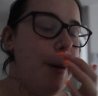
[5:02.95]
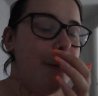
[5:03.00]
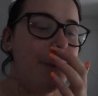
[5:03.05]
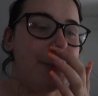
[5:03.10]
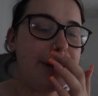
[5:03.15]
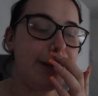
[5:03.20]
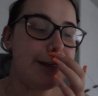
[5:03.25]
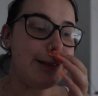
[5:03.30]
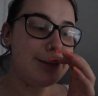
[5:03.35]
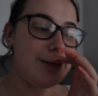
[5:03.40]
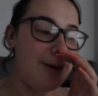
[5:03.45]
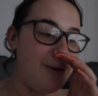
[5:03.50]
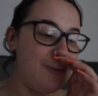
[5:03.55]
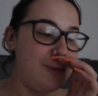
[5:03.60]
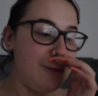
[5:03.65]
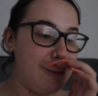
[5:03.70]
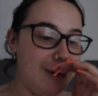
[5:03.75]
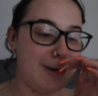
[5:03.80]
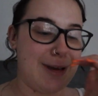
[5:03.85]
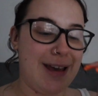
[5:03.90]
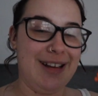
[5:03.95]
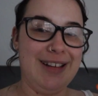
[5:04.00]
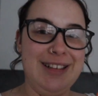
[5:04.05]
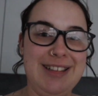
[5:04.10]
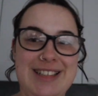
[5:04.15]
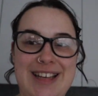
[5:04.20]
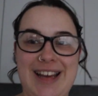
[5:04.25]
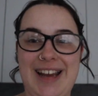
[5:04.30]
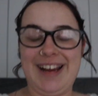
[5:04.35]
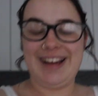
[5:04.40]
Please don't feel
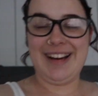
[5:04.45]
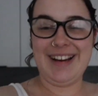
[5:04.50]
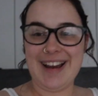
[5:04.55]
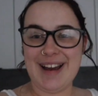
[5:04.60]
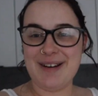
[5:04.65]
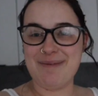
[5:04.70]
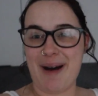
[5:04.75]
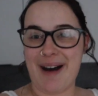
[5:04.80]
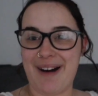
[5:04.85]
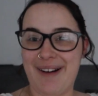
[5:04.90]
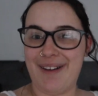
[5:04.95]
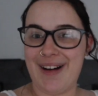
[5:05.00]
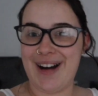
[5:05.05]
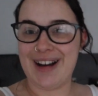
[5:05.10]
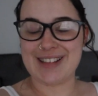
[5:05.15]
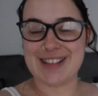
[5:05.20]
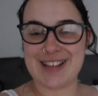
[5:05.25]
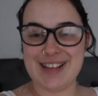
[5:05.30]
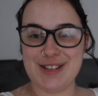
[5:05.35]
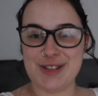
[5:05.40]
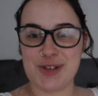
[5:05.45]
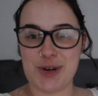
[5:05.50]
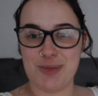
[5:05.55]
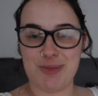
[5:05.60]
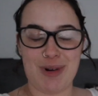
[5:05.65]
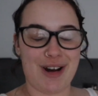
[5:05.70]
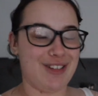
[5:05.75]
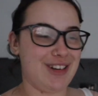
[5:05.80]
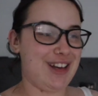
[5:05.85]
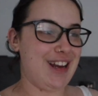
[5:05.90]
guilty about asking to come
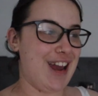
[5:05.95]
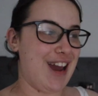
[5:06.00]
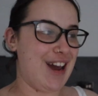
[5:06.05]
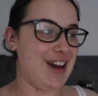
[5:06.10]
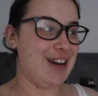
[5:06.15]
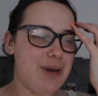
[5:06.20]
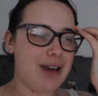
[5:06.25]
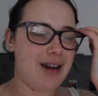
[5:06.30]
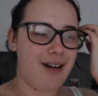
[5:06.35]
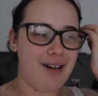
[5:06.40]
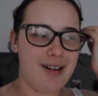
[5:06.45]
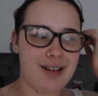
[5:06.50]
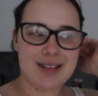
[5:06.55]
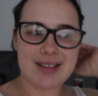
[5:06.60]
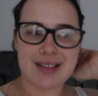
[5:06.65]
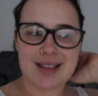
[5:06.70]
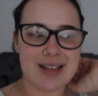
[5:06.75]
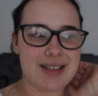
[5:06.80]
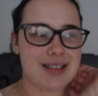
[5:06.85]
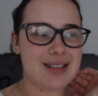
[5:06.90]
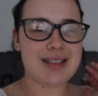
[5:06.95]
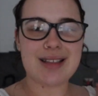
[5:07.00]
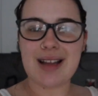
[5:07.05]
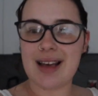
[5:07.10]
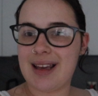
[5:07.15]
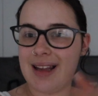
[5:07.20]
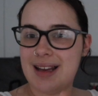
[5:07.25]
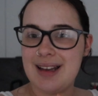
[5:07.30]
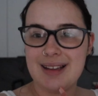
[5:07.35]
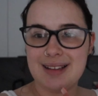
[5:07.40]
around here, because this is
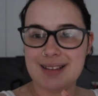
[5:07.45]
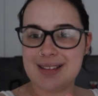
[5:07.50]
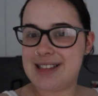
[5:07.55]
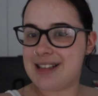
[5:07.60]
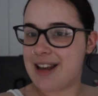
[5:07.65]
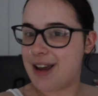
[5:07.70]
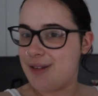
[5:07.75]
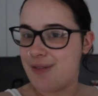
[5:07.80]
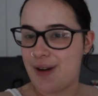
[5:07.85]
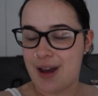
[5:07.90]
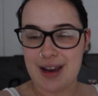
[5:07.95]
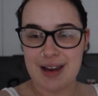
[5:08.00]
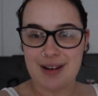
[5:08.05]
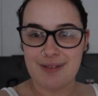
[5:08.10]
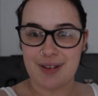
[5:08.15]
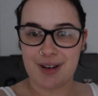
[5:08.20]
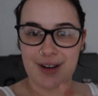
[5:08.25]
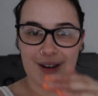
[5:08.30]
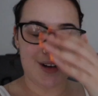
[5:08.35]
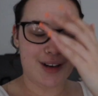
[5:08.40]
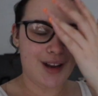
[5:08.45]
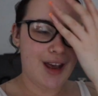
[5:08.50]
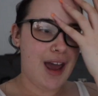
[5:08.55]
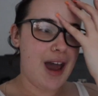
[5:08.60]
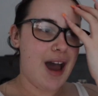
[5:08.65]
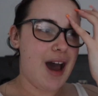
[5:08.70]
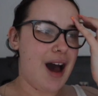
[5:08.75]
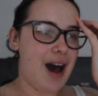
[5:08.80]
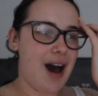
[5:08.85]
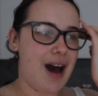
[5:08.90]
like a little safe haven,
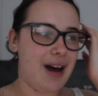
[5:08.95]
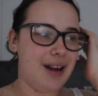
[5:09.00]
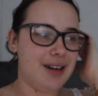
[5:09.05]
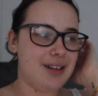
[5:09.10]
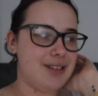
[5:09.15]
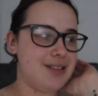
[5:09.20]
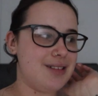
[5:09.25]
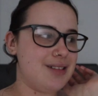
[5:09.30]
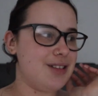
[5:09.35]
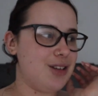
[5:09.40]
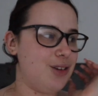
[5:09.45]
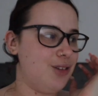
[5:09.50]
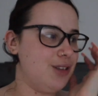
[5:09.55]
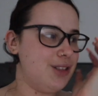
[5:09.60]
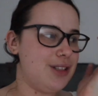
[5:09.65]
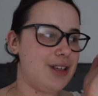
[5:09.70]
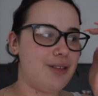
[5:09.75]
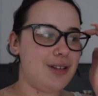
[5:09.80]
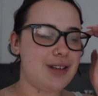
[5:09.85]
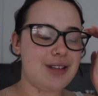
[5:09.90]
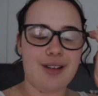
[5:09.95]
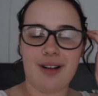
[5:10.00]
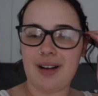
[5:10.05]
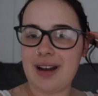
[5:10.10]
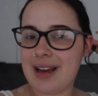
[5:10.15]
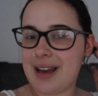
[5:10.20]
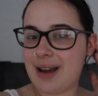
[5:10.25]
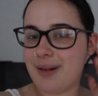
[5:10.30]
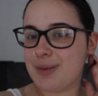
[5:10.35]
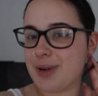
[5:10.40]
and also it's not
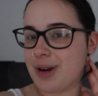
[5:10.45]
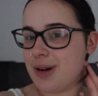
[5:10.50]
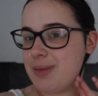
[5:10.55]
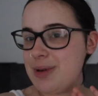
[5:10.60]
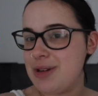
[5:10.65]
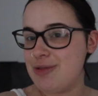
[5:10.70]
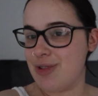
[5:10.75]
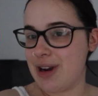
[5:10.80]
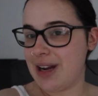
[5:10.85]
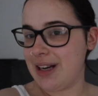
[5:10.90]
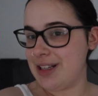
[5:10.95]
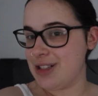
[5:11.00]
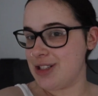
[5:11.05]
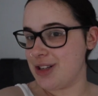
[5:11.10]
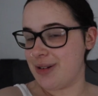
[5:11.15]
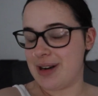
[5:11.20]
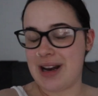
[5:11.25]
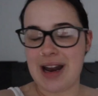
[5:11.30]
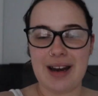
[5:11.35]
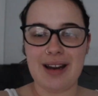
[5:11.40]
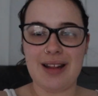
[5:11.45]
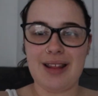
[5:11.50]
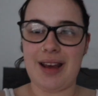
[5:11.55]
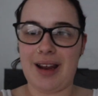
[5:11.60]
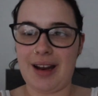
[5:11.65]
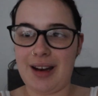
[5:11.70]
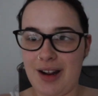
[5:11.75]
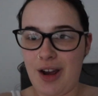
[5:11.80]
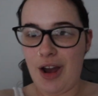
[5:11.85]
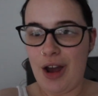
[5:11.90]
like I'm going to be really doing
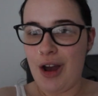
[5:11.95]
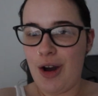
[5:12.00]
anything